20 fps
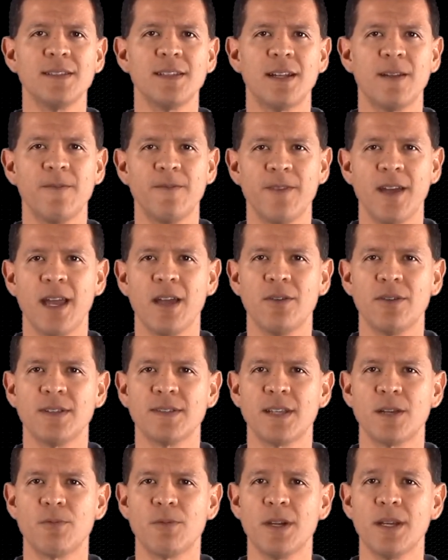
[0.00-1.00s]
that I found as
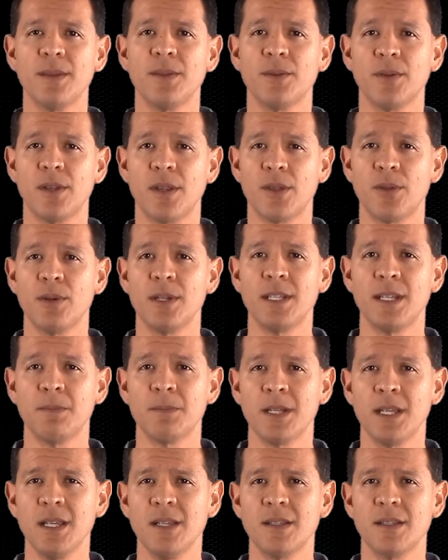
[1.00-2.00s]
I read through the three
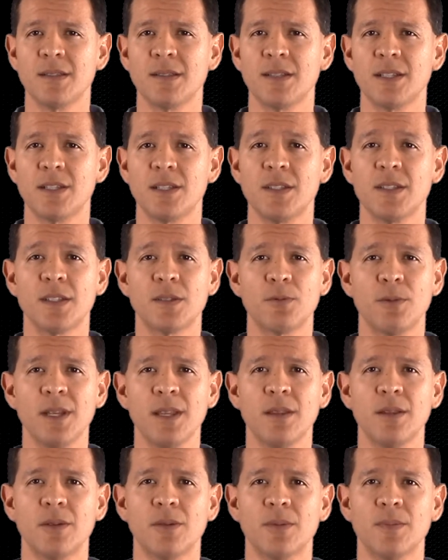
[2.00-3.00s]
temptations that Jesus
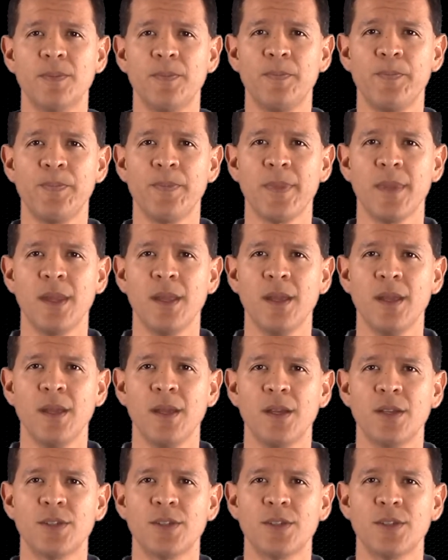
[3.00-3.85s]
went through.